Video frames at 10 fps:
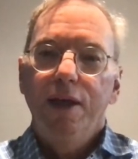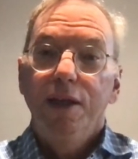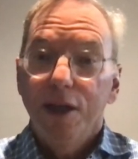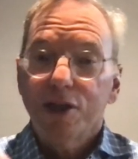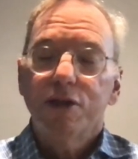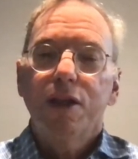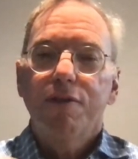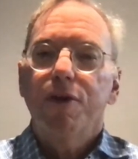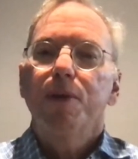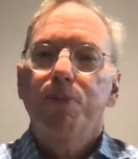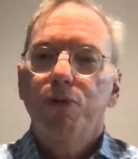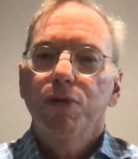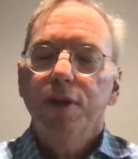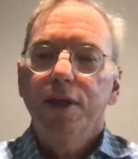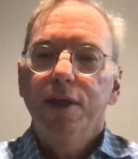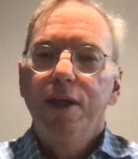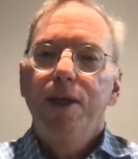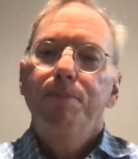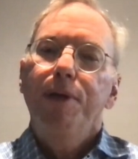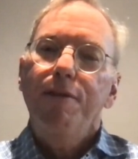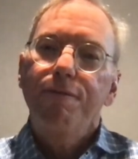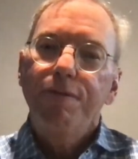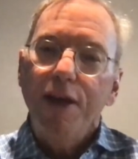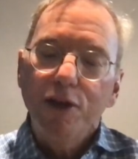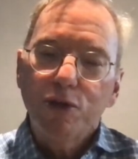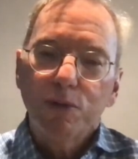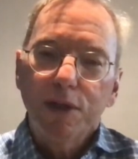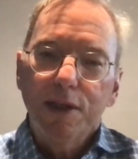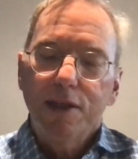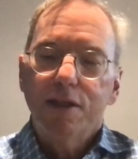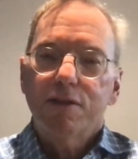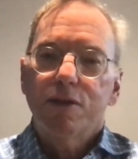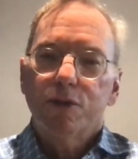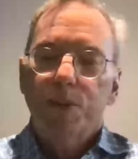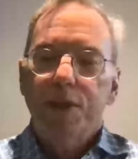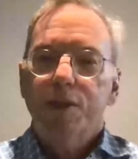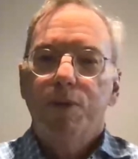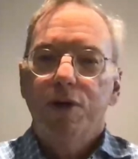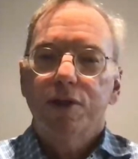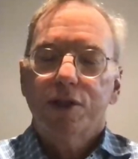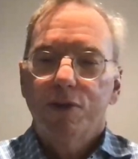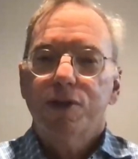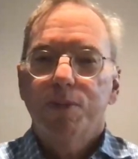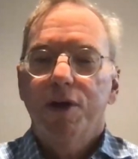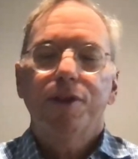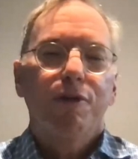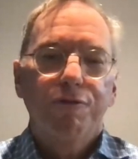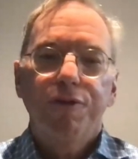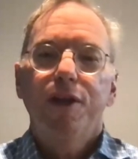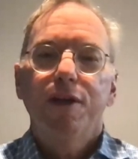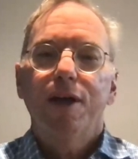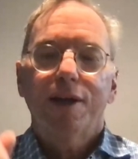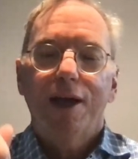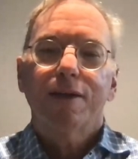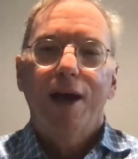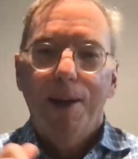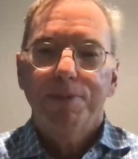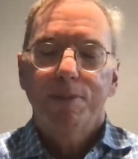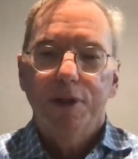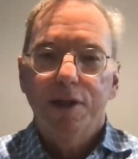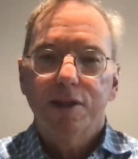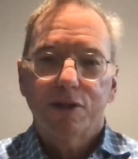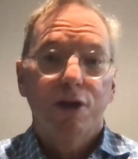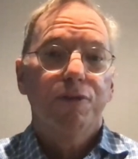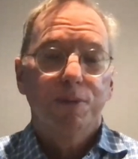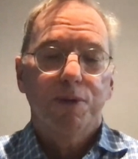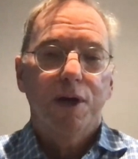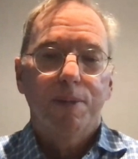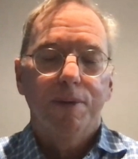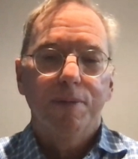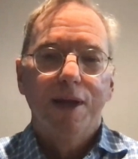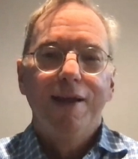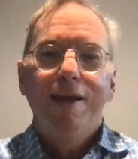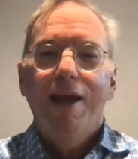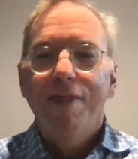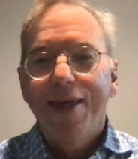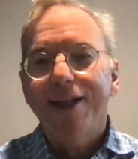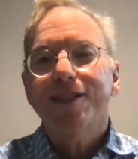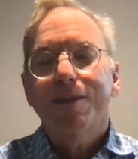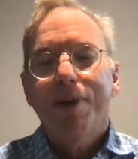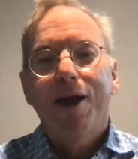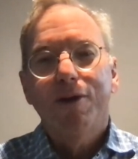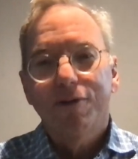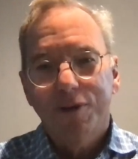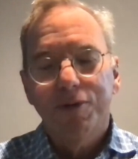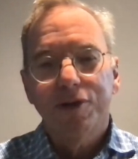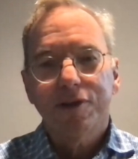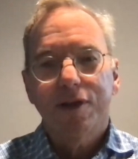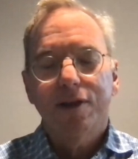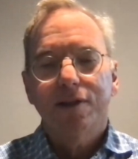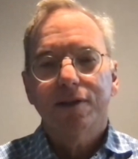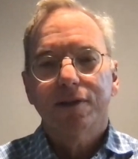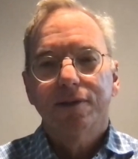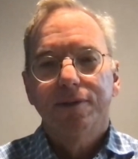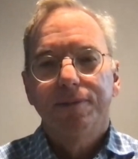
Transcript: Initially, very poorly, but eventually these systems will be so smart, they'll figure out how to optimally solve your problem. And that's the power of computer science.